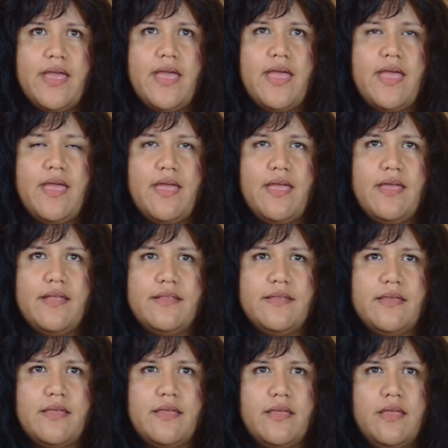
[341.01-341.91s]

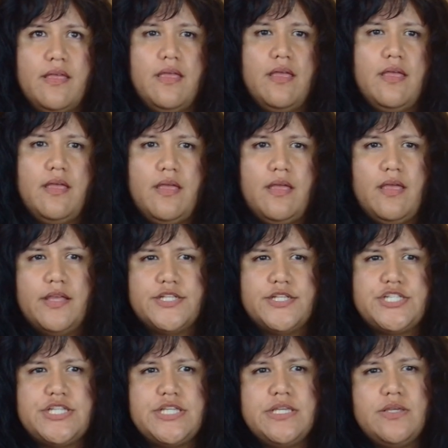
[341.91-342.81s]
and
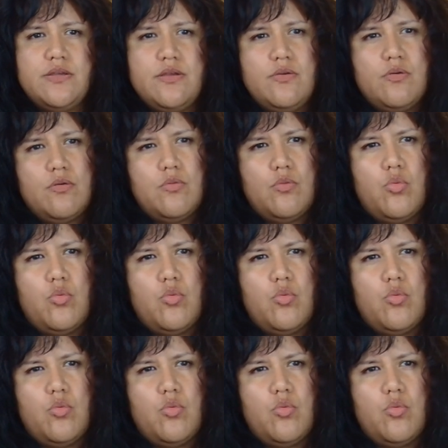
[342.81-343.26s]
she